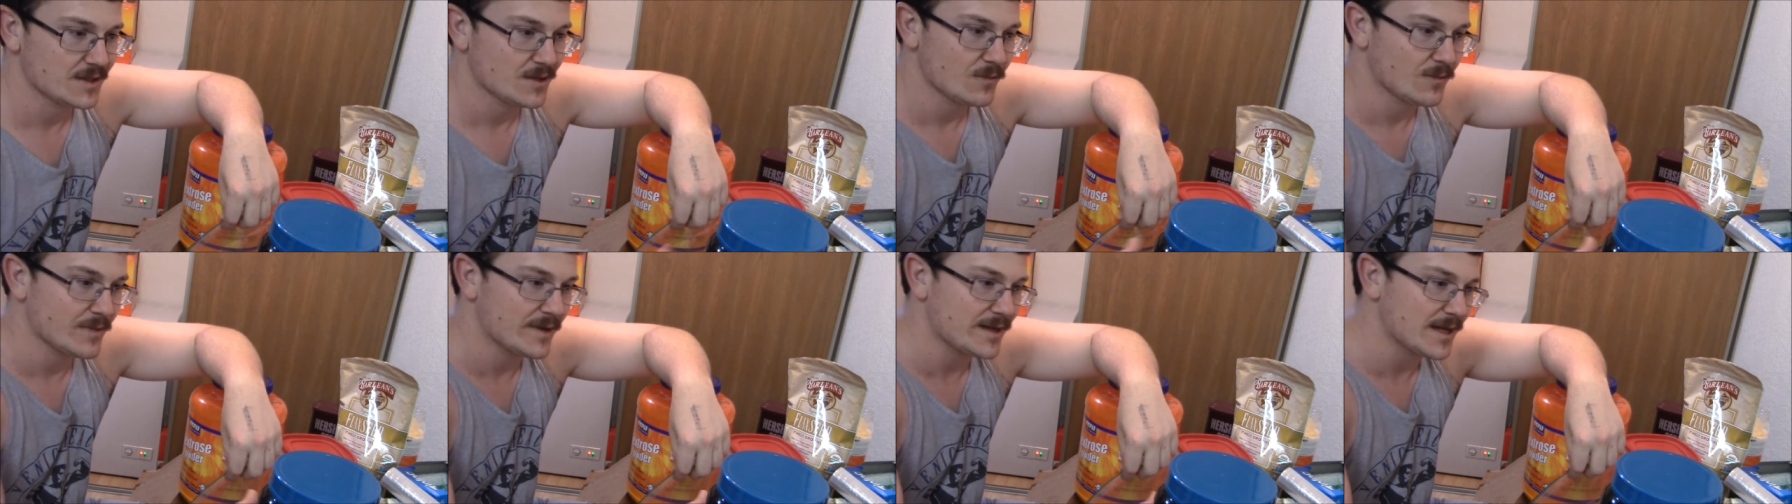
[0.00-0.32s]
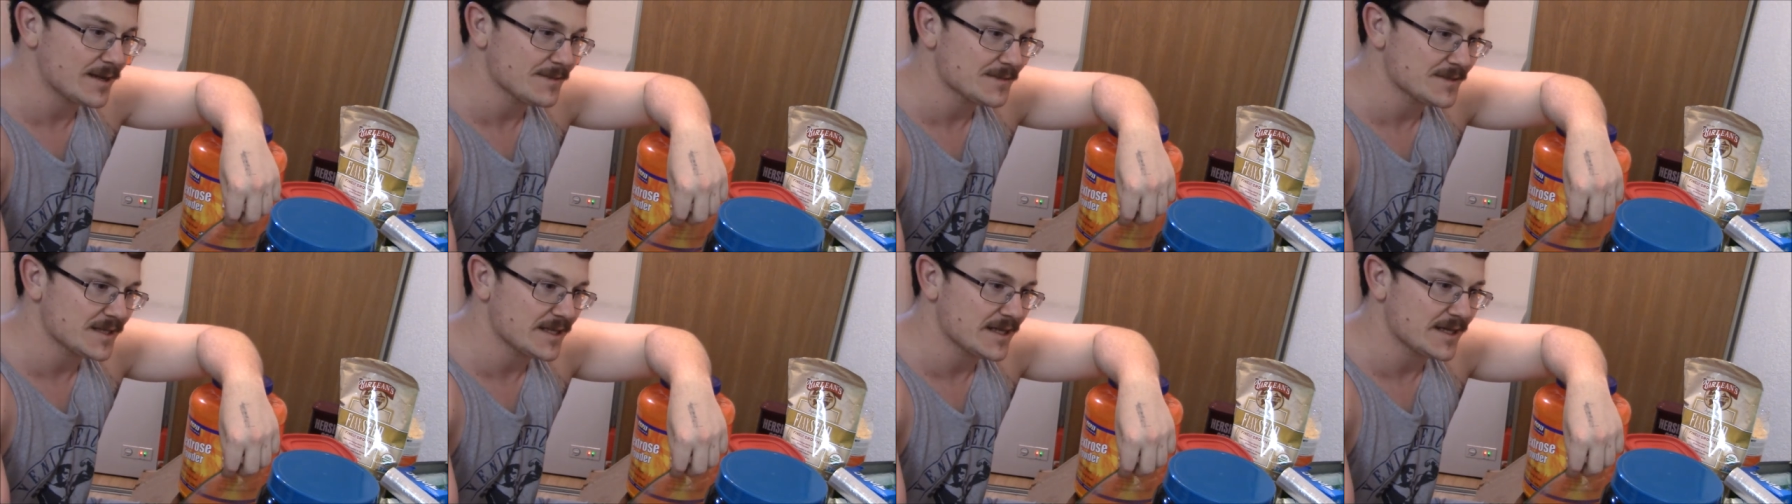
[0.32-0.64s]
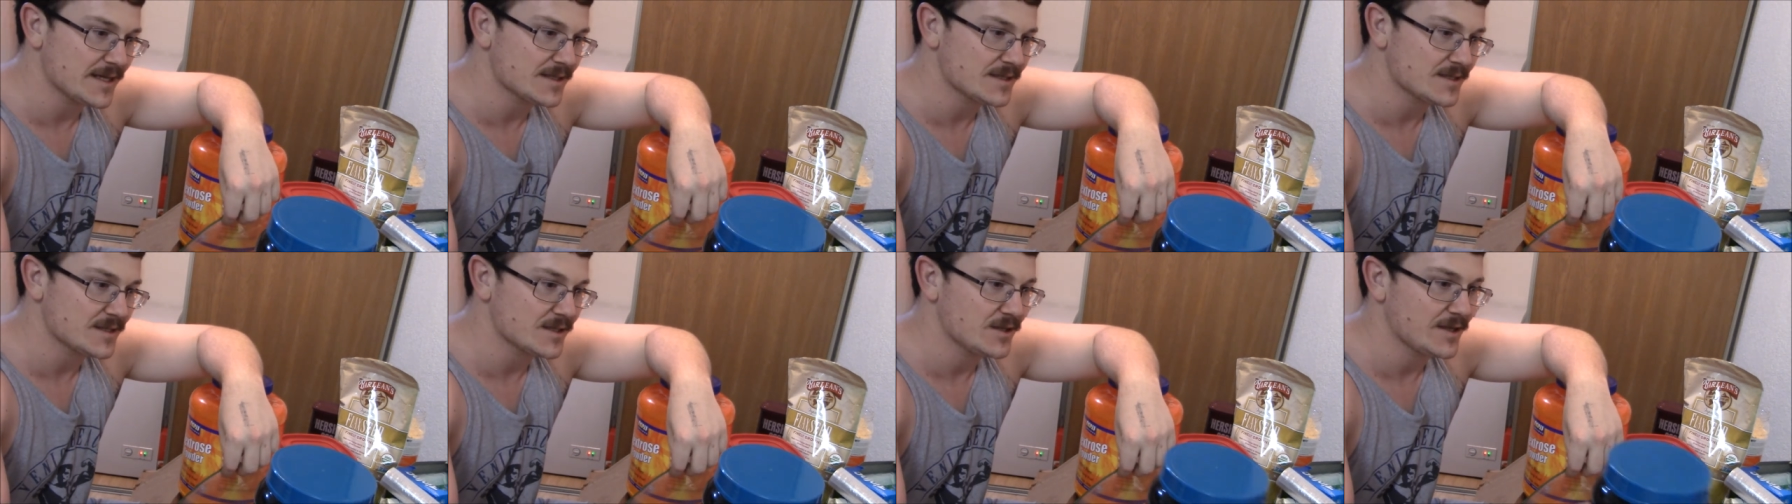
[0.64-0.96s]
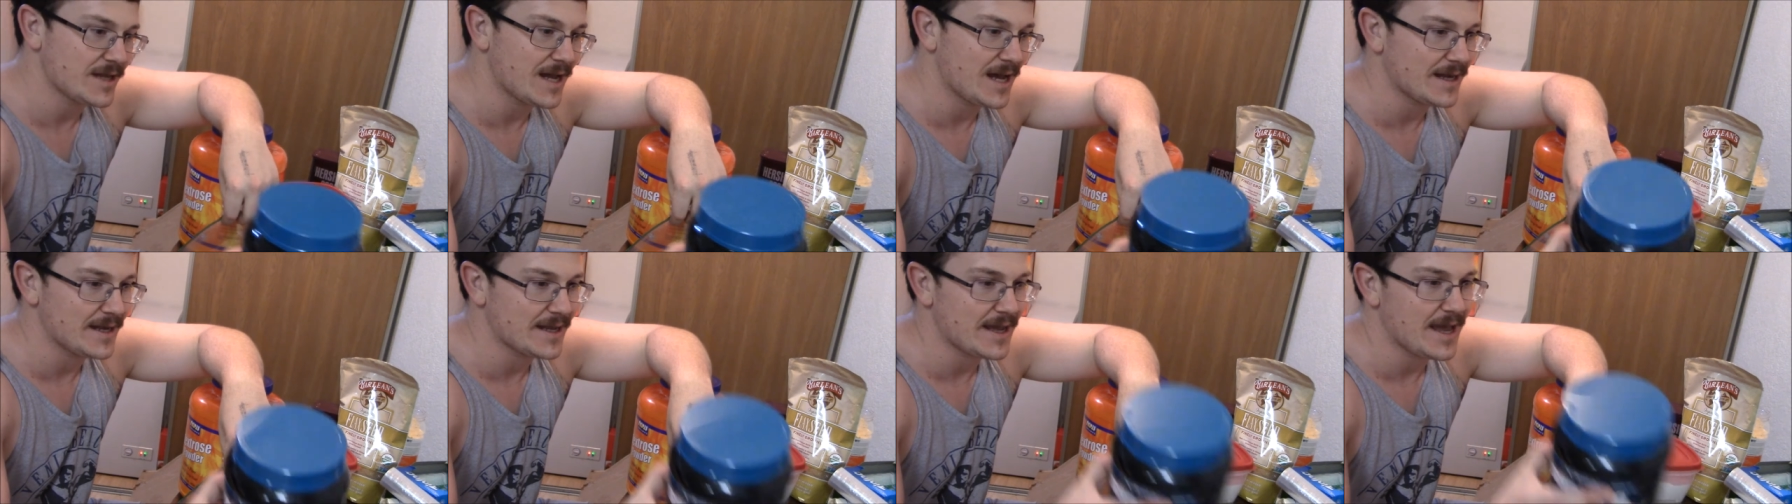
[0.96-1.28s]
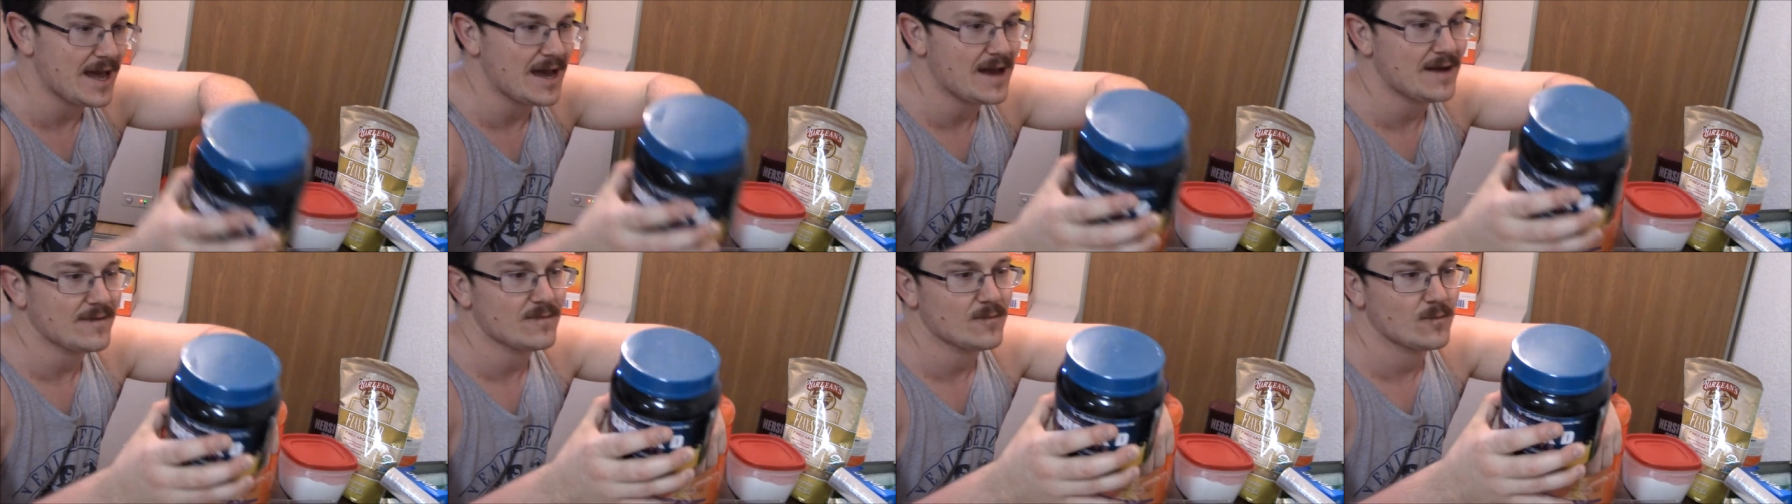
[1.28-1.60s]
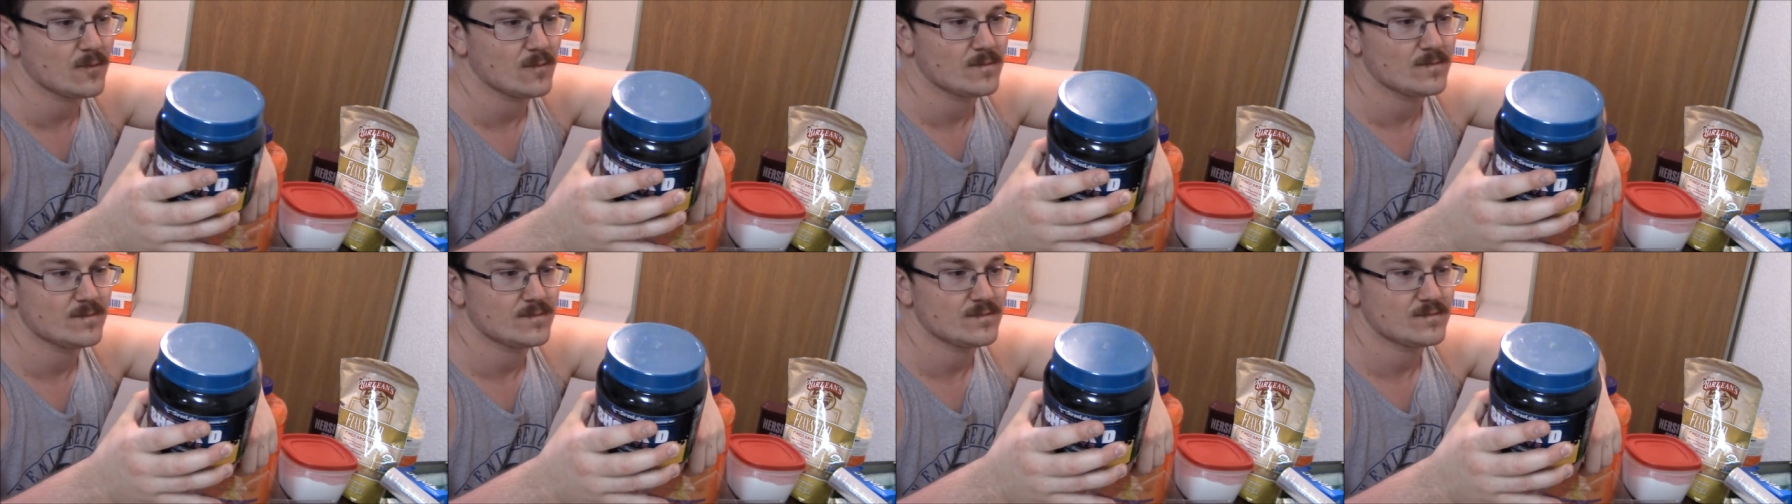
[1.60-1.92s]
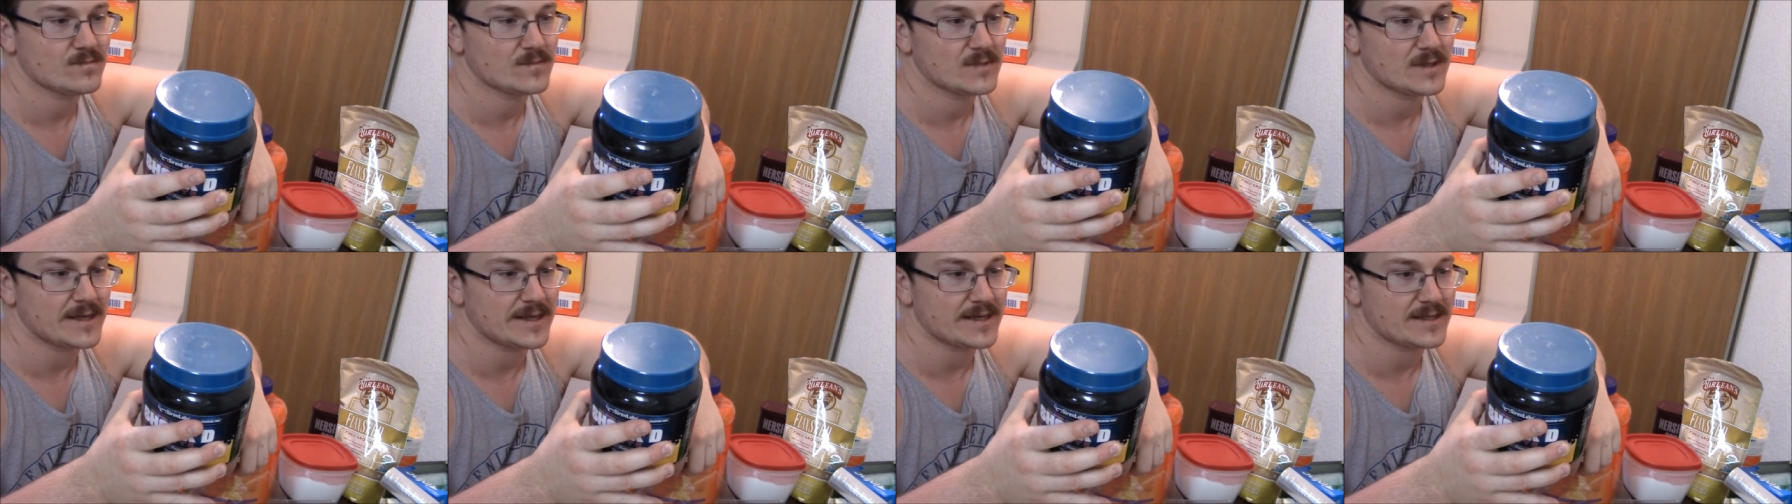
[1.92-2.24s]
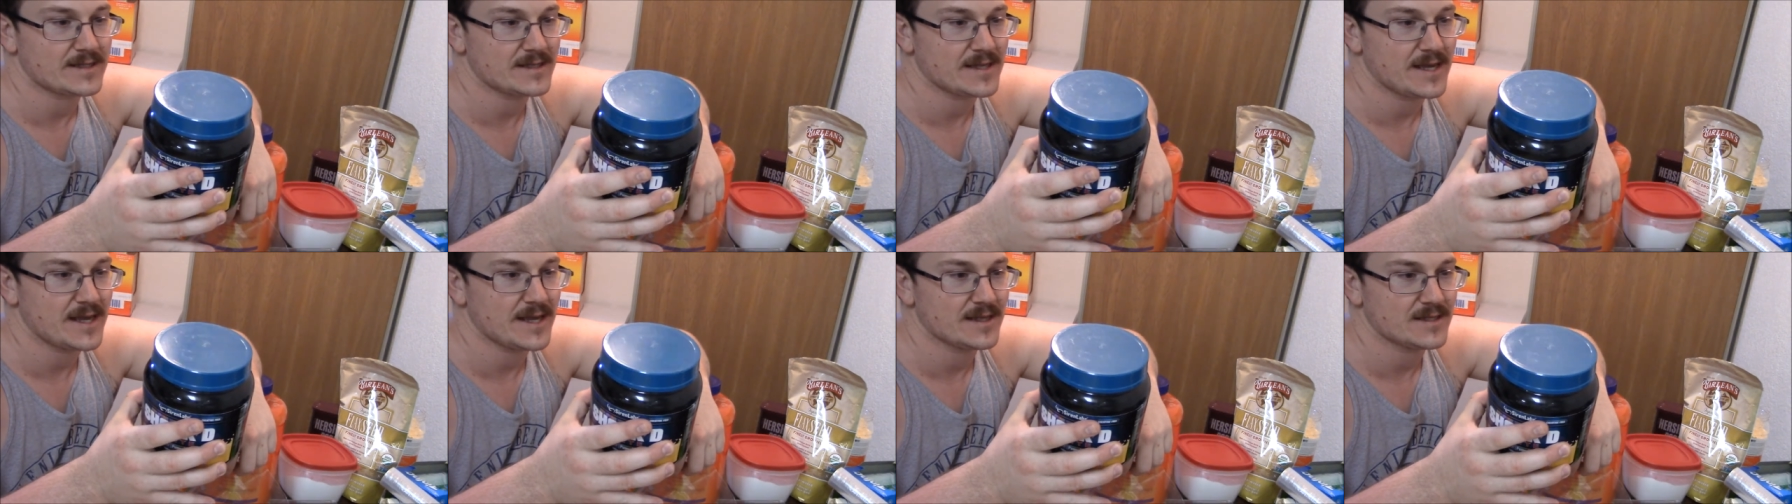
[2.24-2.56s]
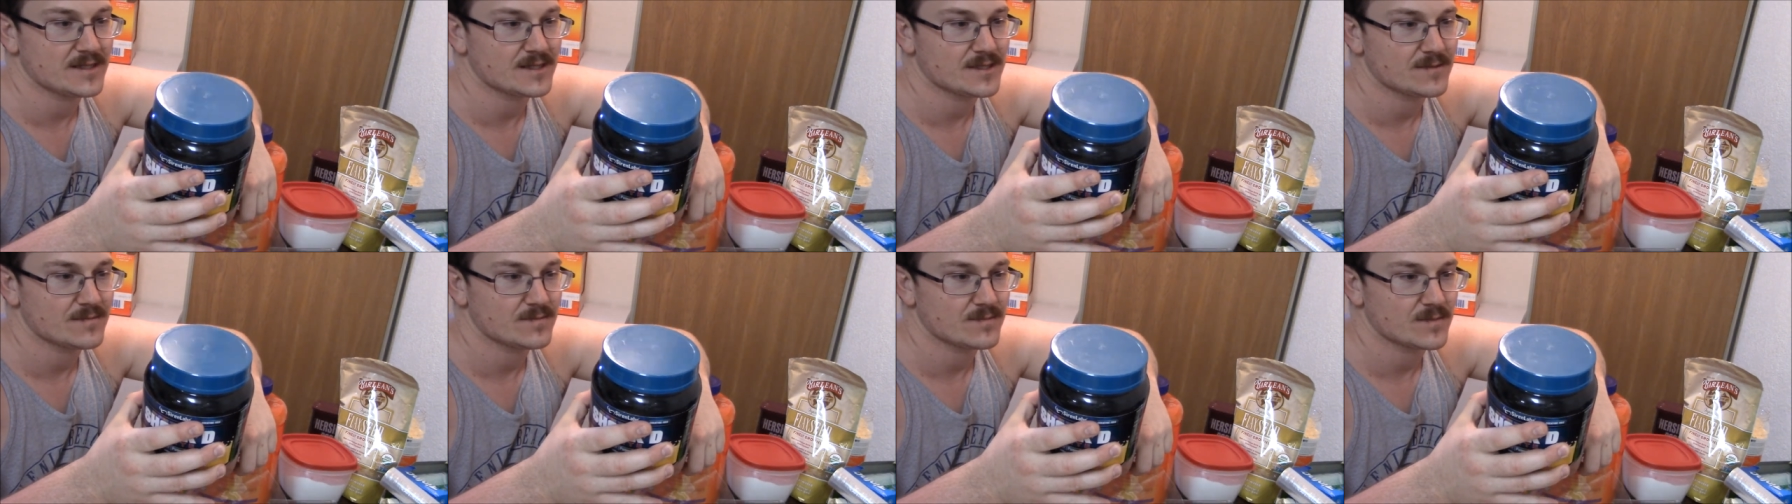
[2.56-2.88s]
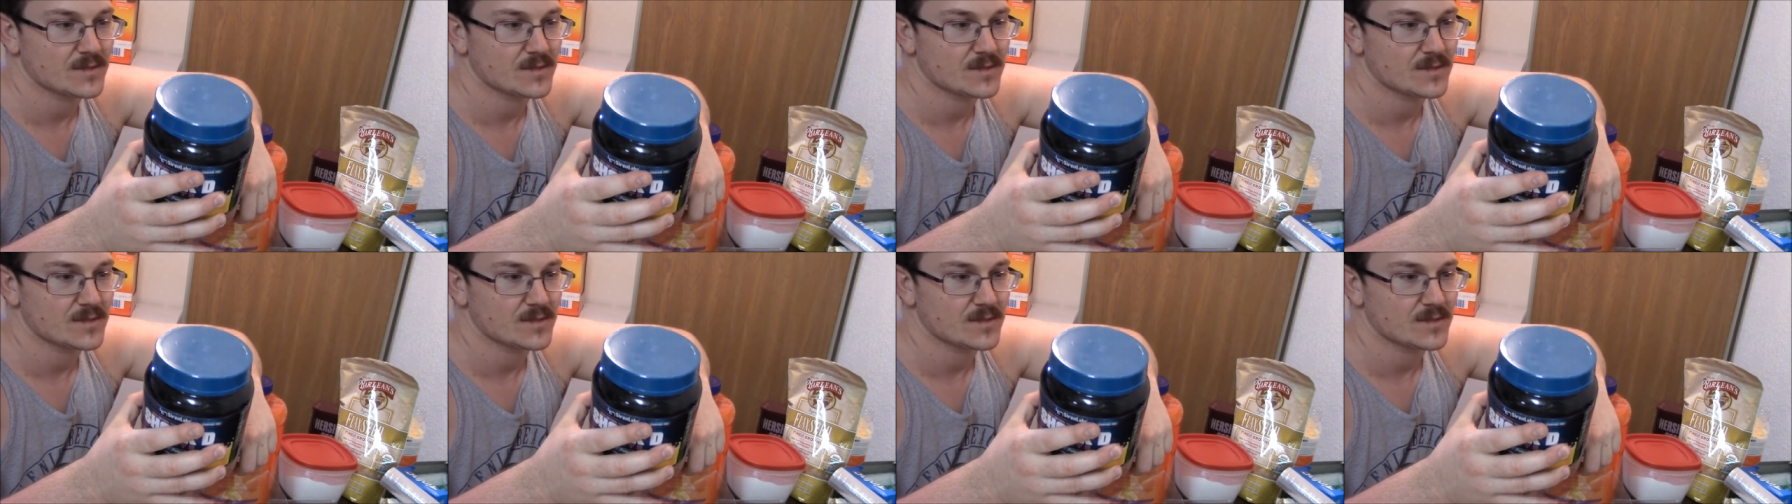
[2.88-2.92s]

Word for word: When it comes to this, you gotta have, like it says,